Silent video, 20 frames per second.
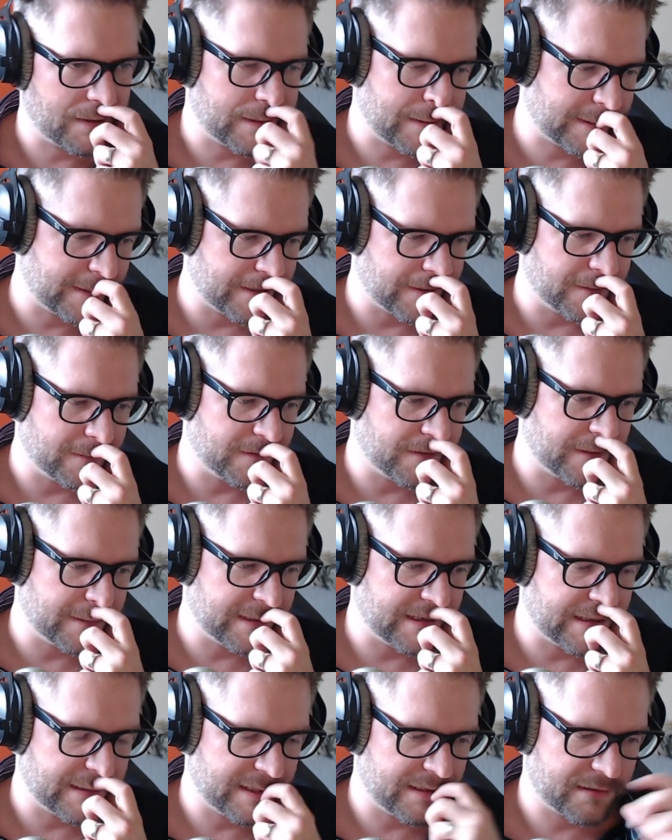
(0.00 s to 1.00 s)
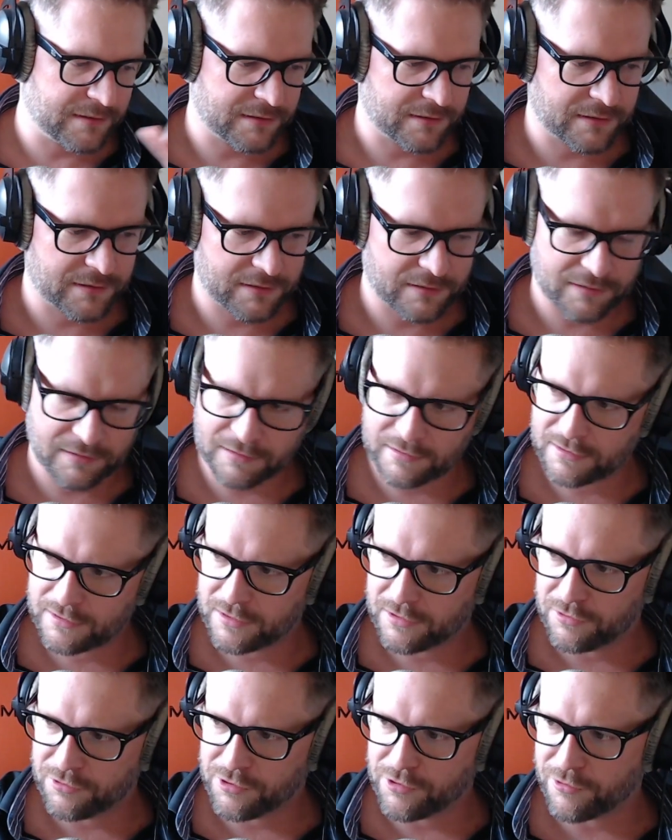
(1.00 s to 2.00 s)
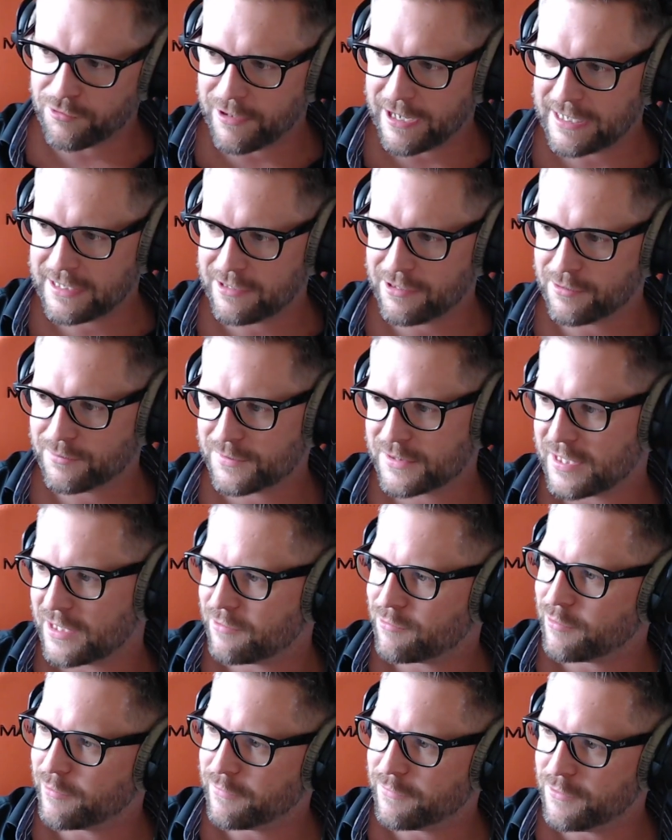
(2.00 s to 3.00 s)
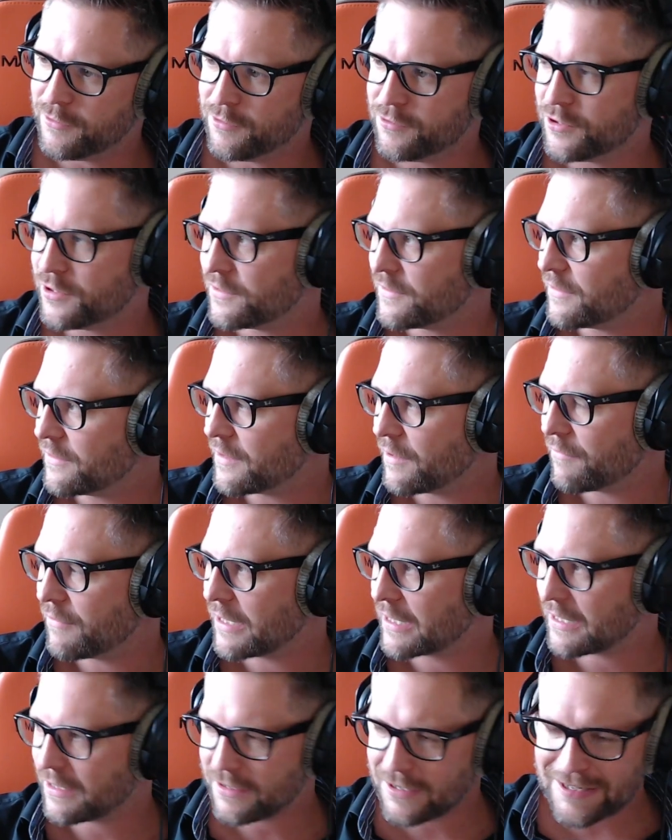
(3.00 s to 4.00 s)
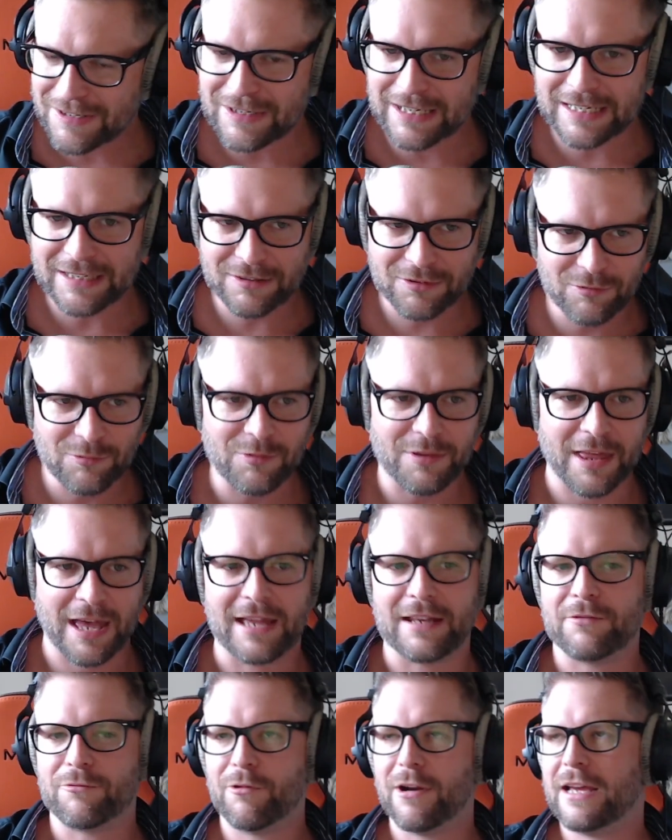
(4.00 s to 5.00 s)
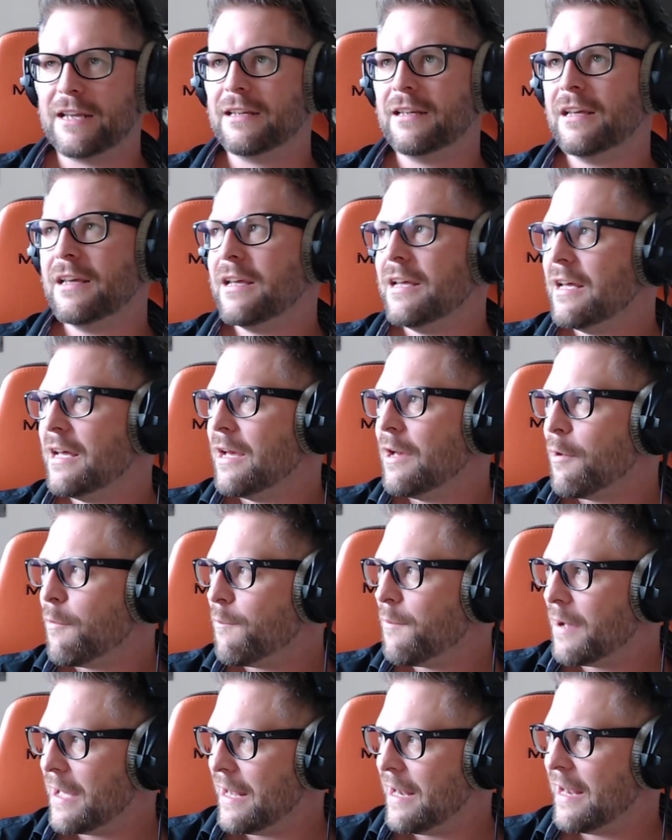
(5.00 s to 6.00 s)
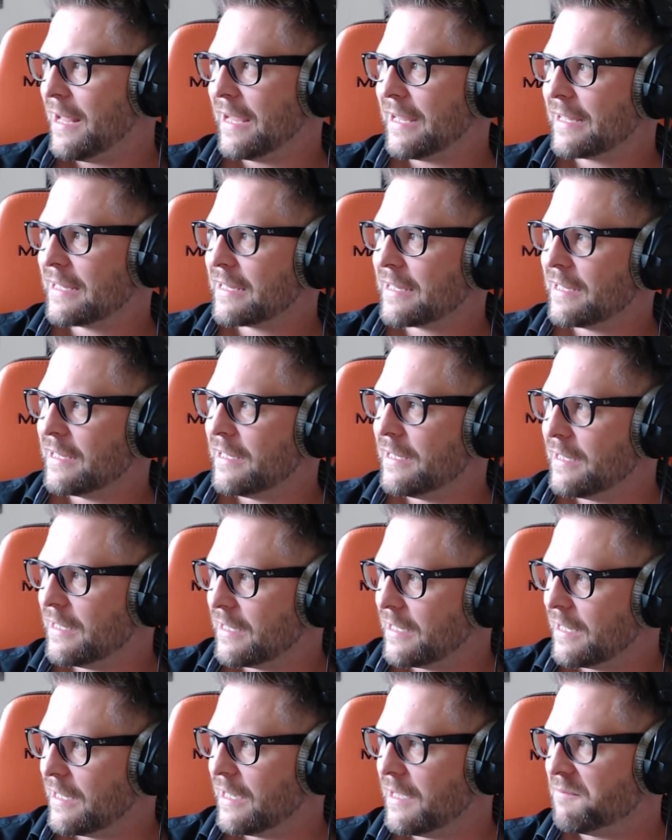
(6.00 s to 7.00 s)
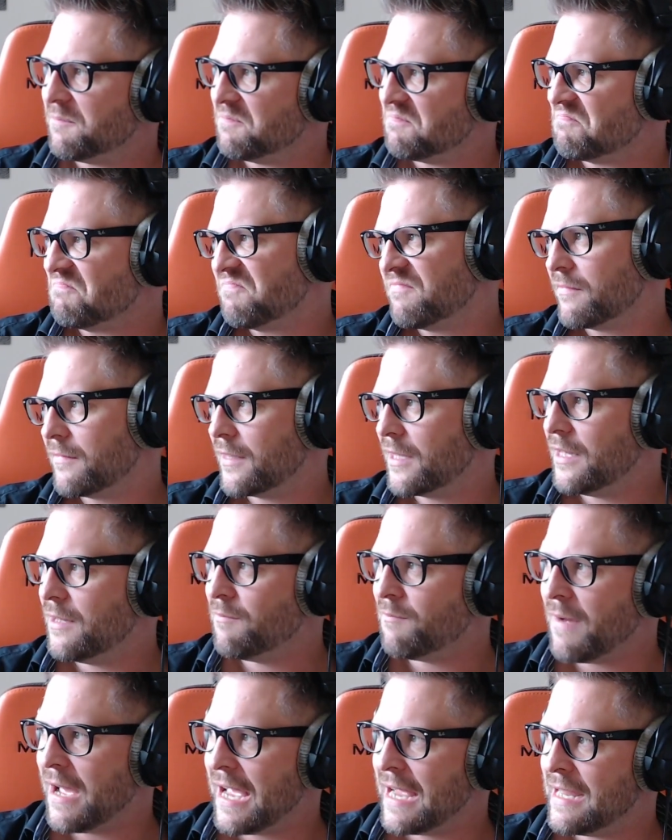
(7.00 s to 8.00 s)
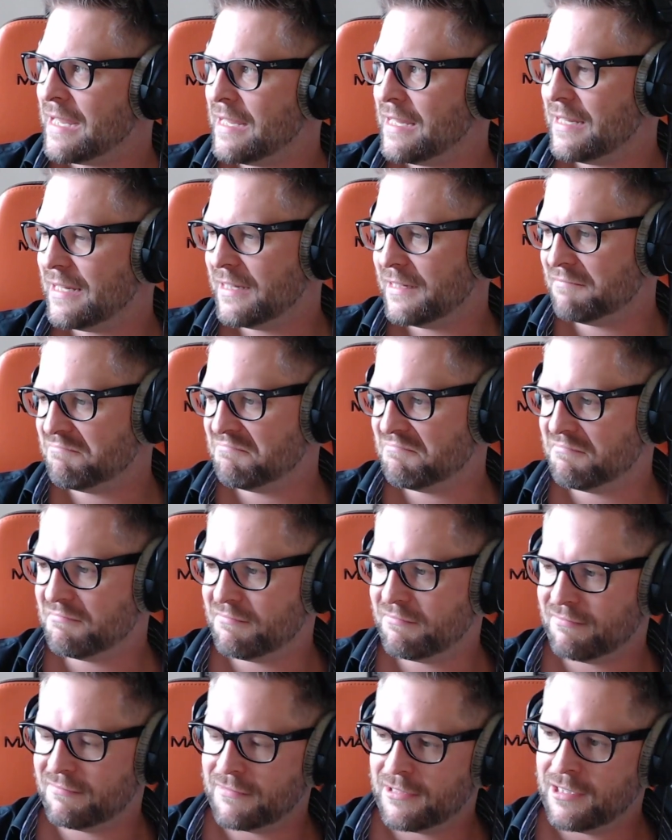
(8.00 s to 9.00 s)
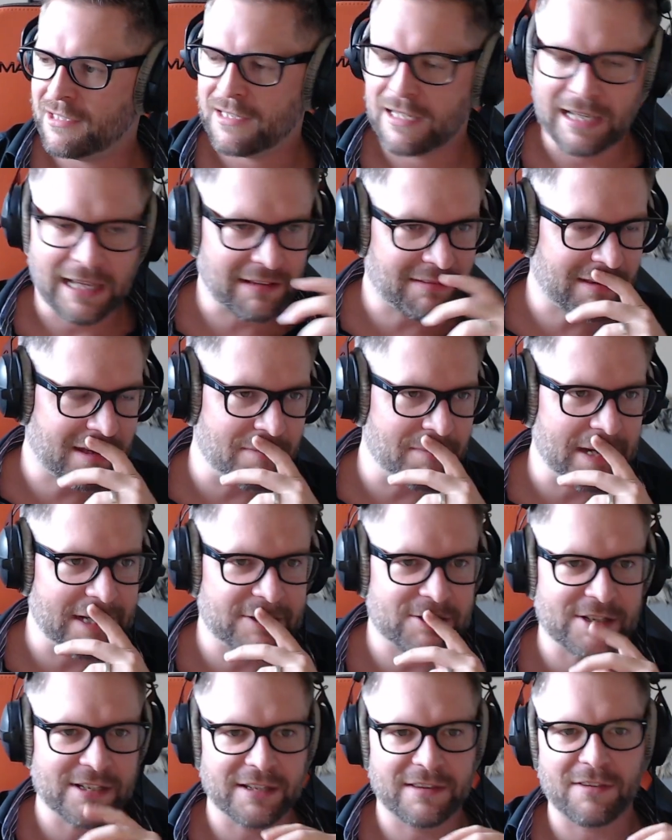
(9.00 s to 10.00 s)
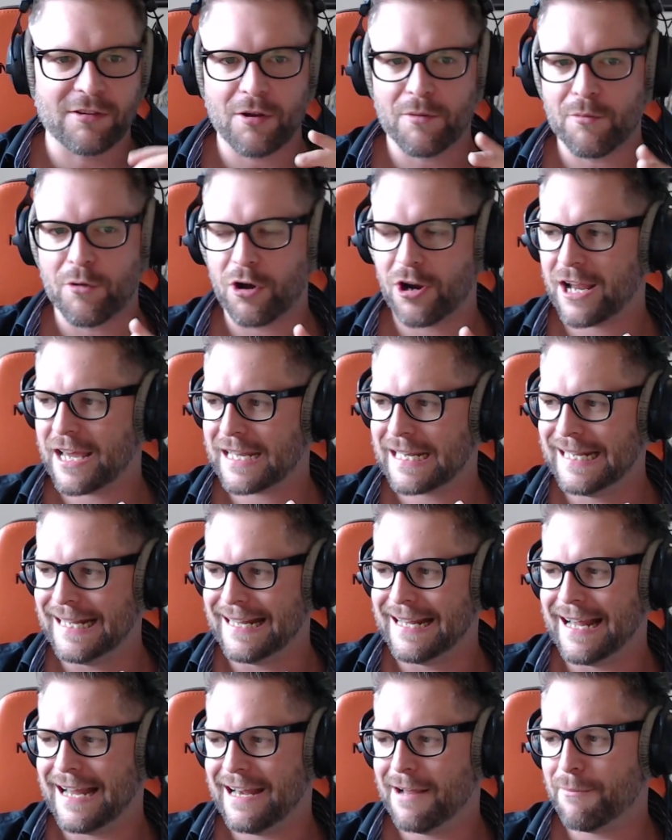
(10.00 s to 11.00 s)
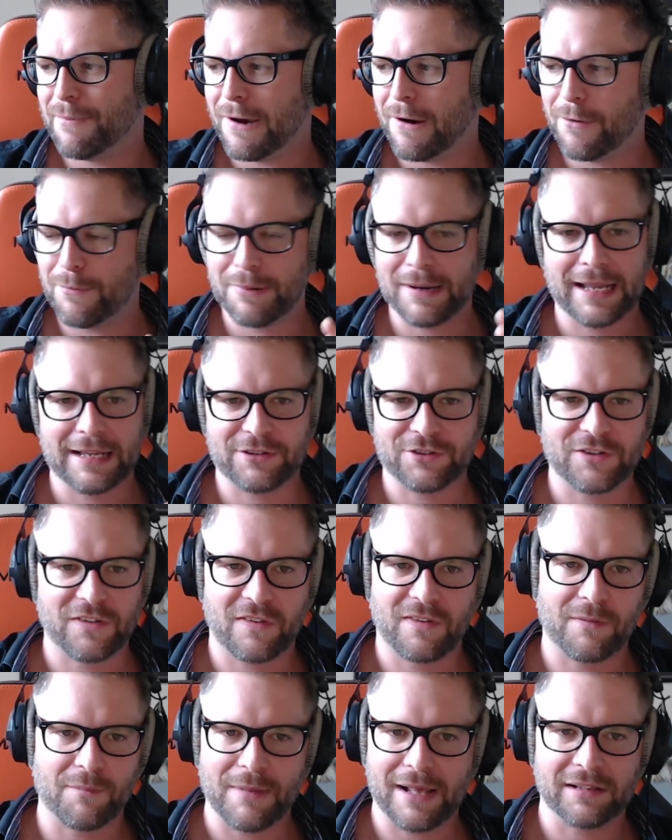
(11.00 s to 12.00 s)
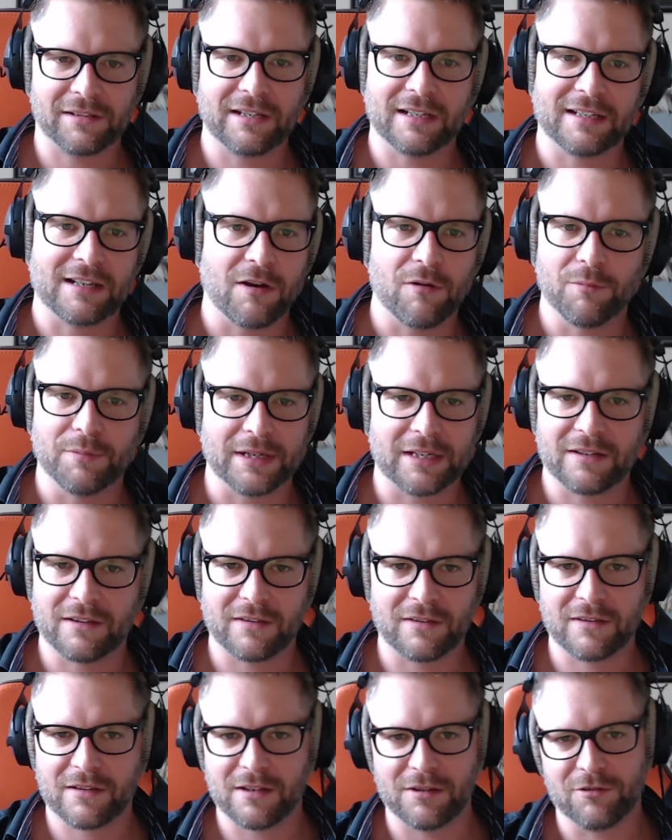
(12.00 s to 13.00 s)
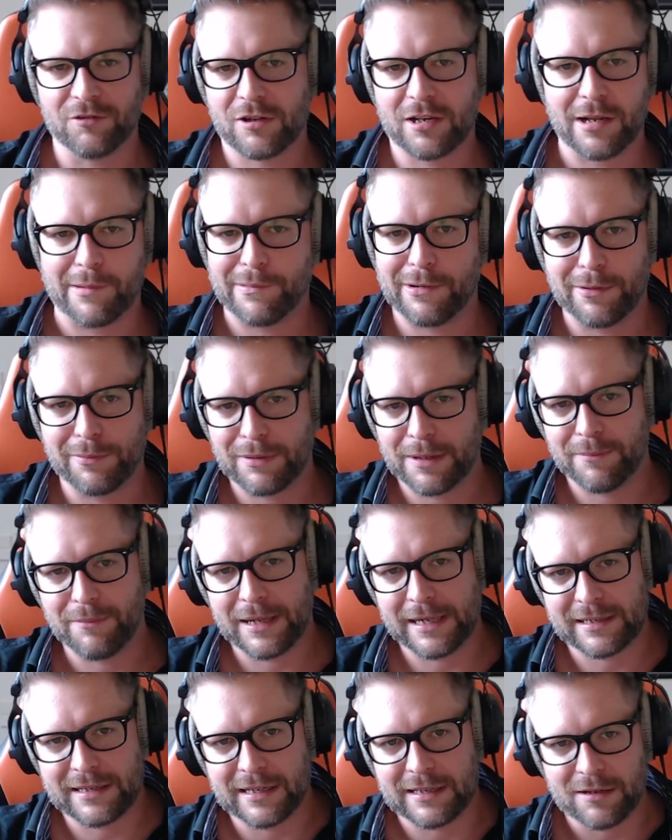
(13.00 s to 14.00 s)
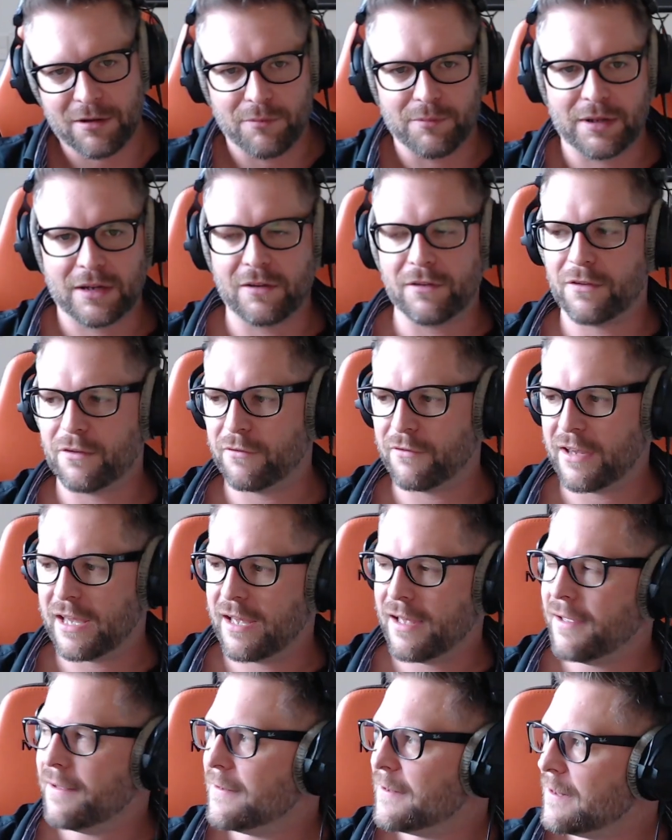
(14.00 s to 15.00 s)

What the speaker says: you know, uranium centrifuges and stuff like that. You can do that, right? But, like, in my estimation, it's not more likely than a power plant just melting down because a nuclear power plant melting down because of a